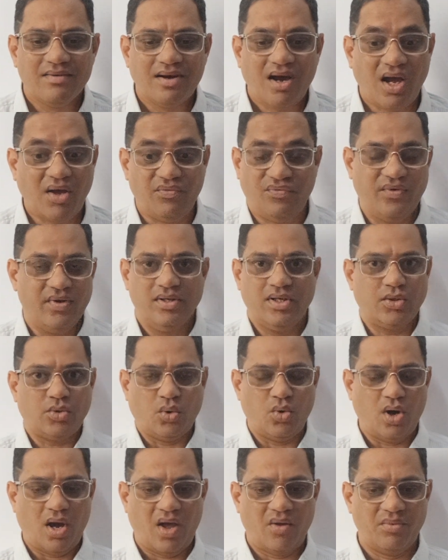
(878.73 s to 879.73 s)
I feel that,
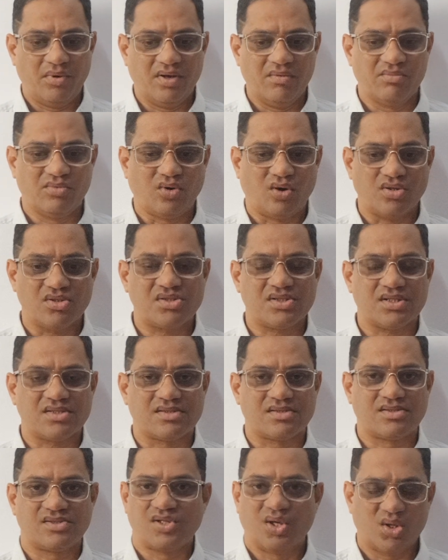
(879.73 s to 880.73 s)
oh, I have become
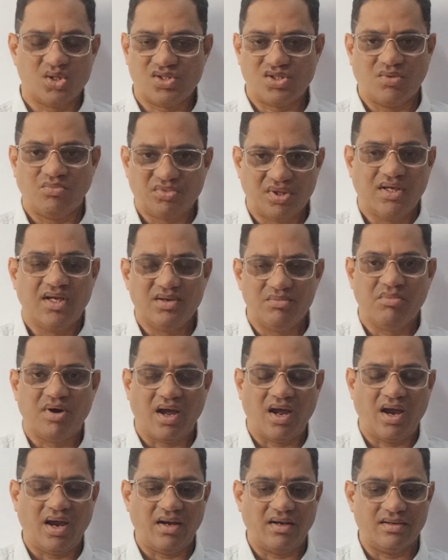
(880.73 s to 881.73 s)
conscious. There is something in my
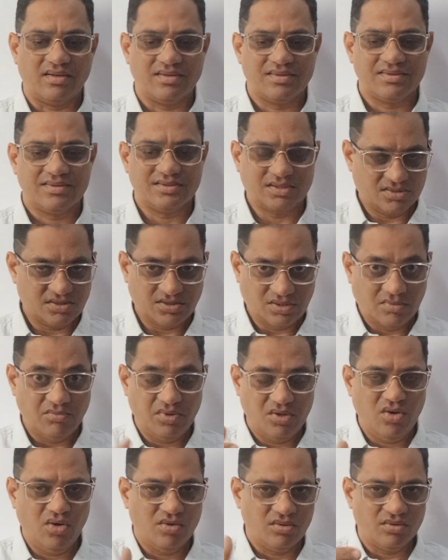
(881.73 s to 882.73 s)
hand.
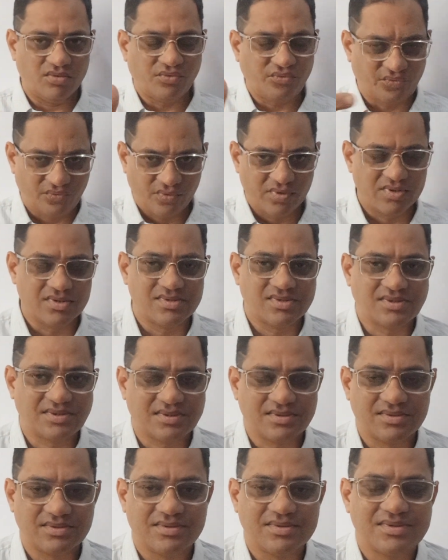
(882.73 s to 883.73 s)
You know,
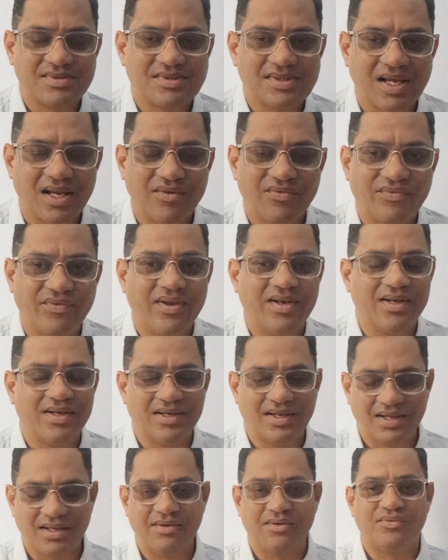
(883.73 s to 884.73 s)
self
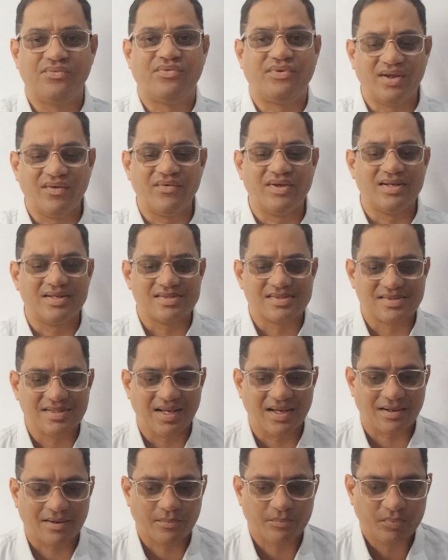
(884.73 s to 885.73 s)
will, free will is
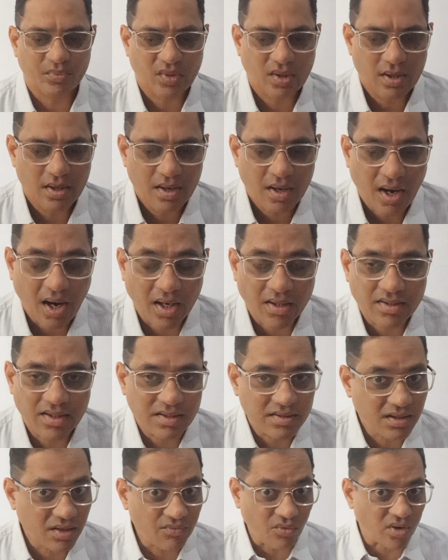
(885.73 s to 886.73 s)
there. At
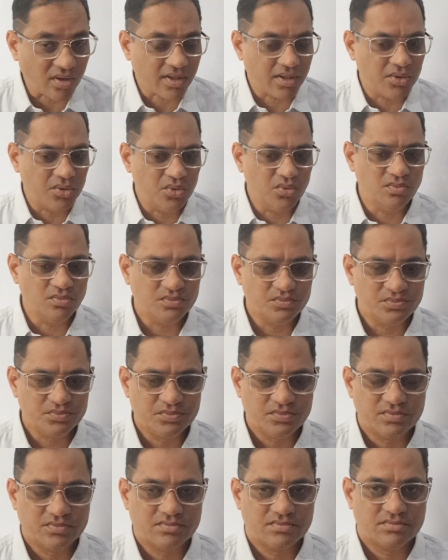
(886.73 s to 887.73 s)
that time, what I do?
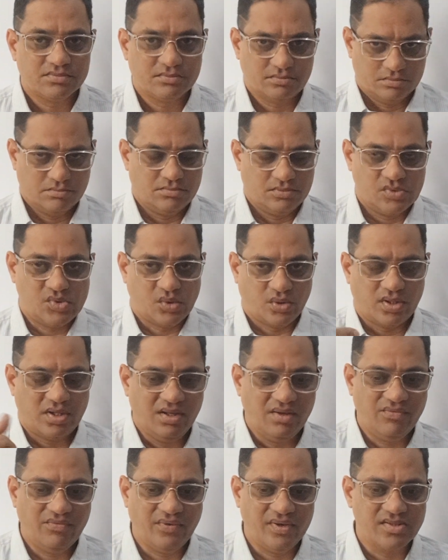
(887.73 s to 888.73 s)
So
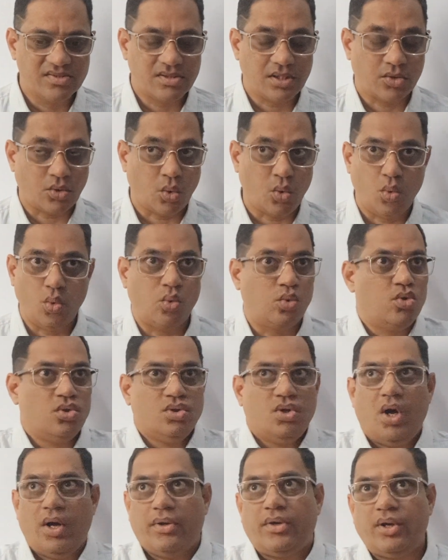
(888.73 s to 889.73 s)
he feels that, oh,
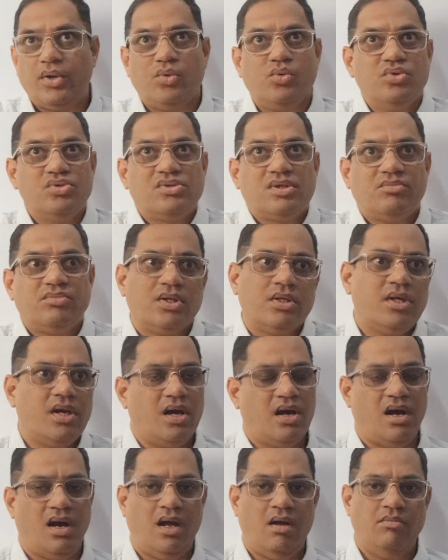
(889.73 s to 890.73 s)
I can do something.
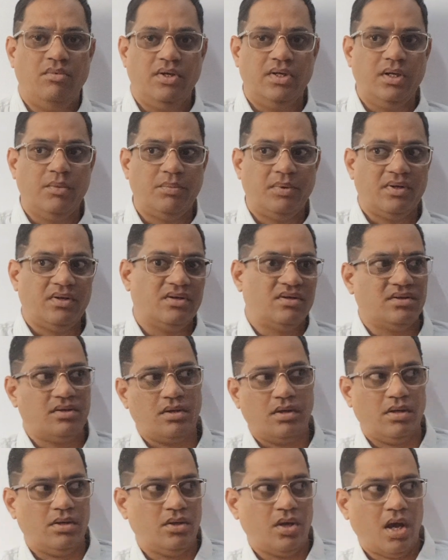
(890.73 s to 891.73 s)
Yeah, I'm independent.
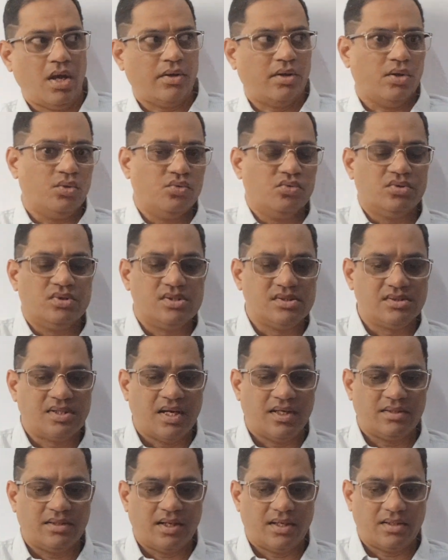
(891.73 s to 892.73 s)
Yeah, I can do this,
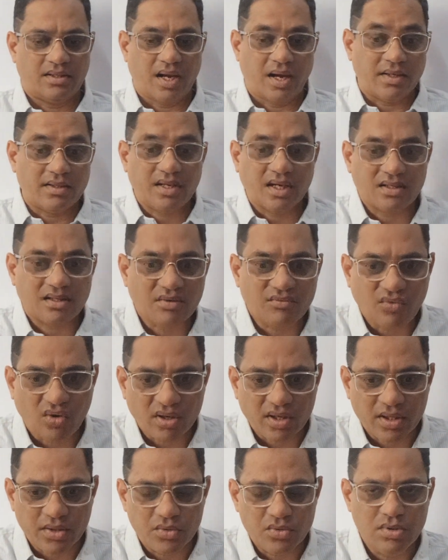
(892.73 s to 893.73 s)
that. At that time, what
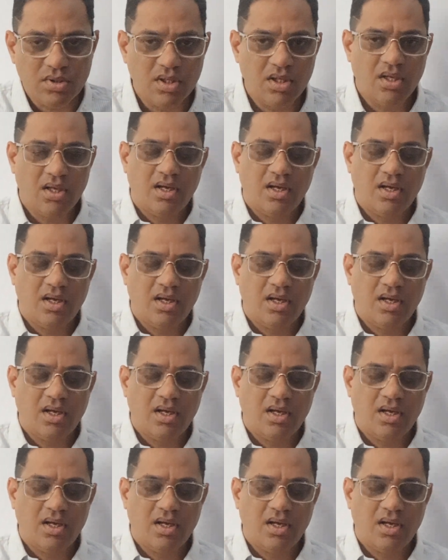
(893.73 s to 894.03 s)
I do?